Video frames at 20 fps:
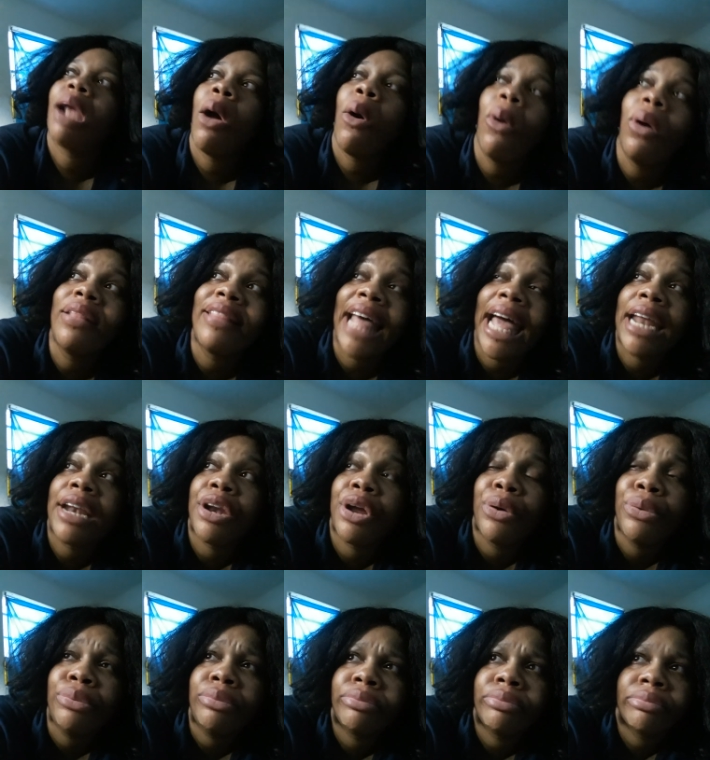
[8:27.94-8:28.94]
on that
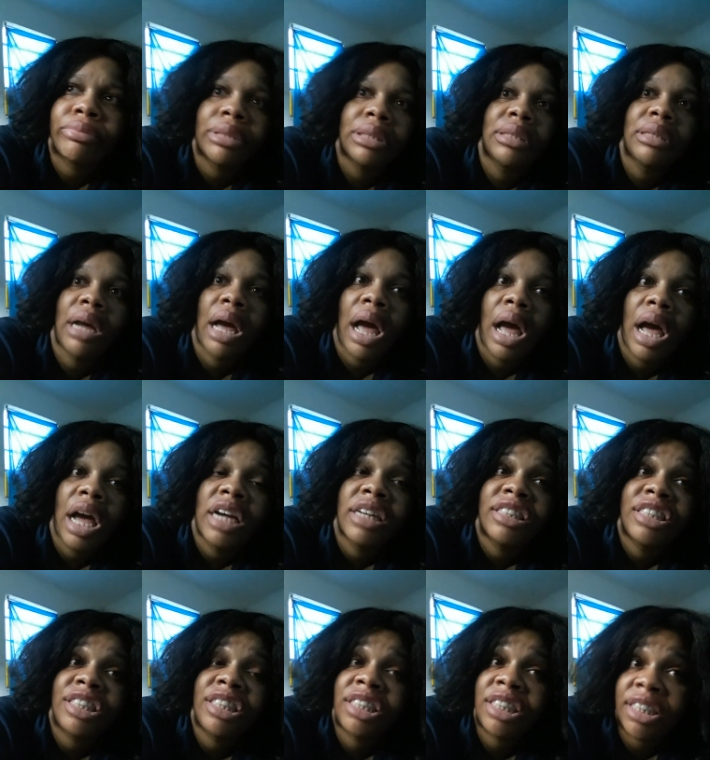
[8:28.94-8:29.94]
note,
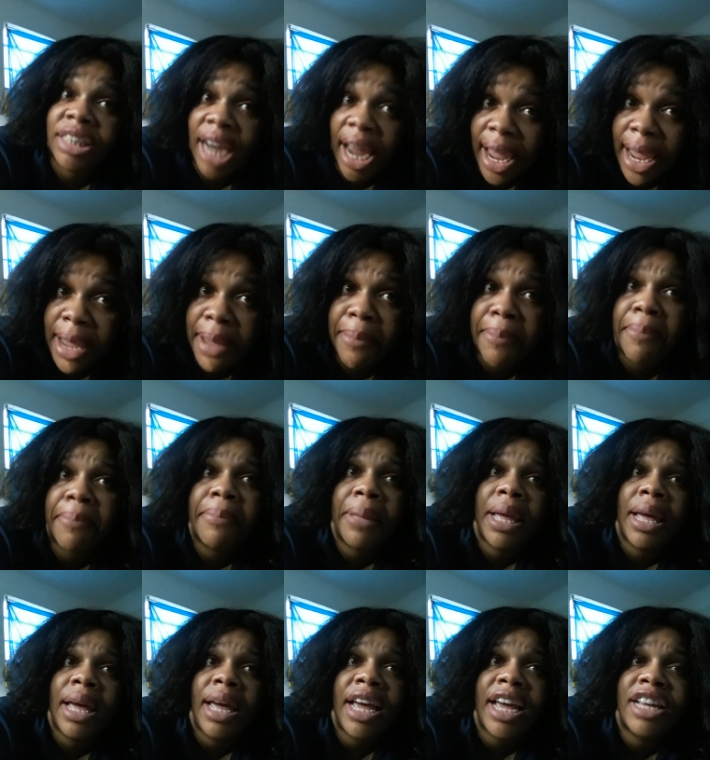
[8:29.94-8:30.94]
shame
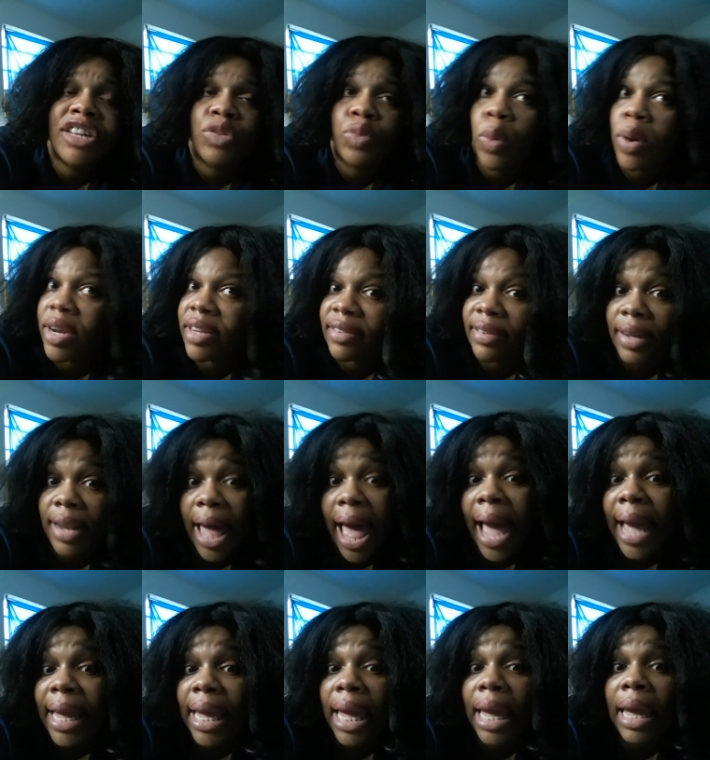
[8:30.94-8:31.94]
is what is
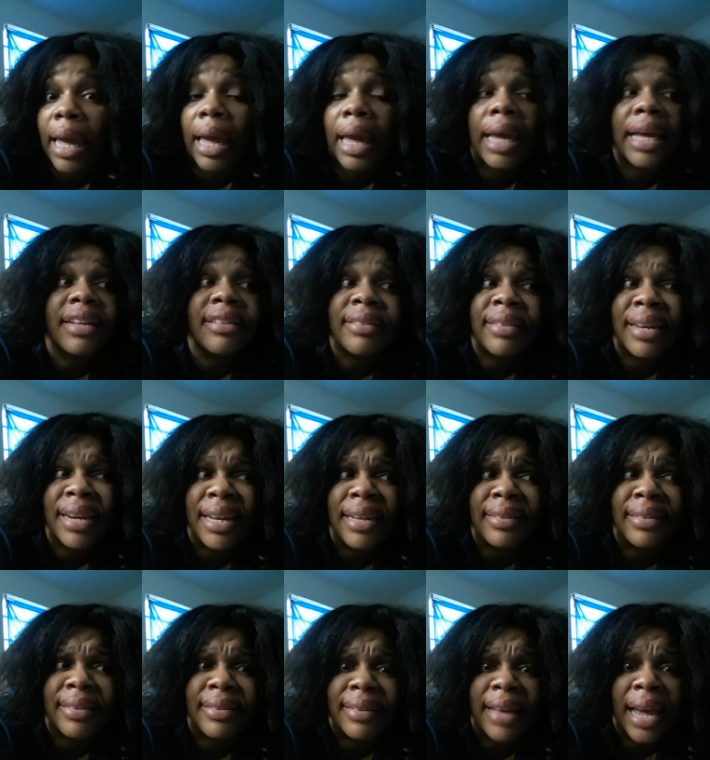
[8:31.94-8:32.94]
lacking in today's
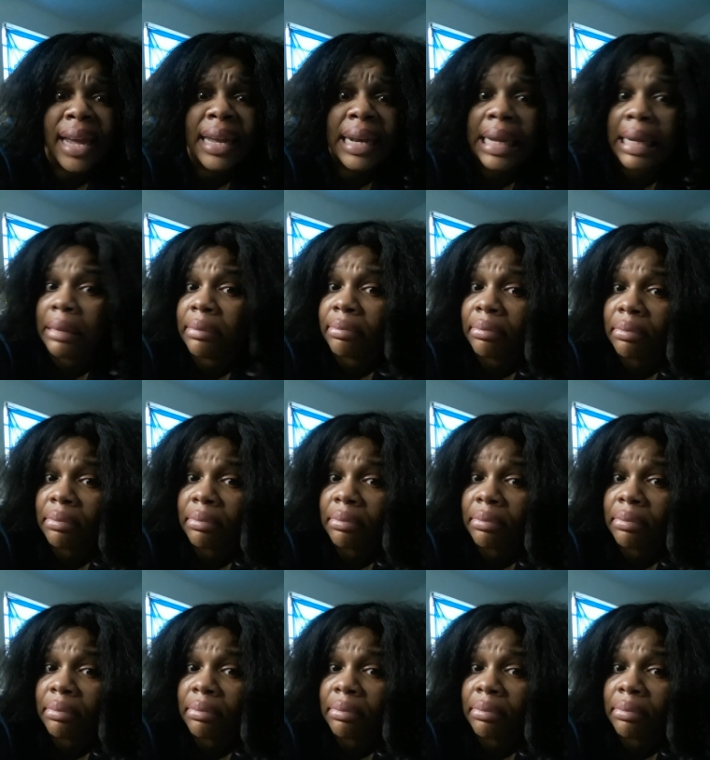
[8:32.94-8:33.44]
society.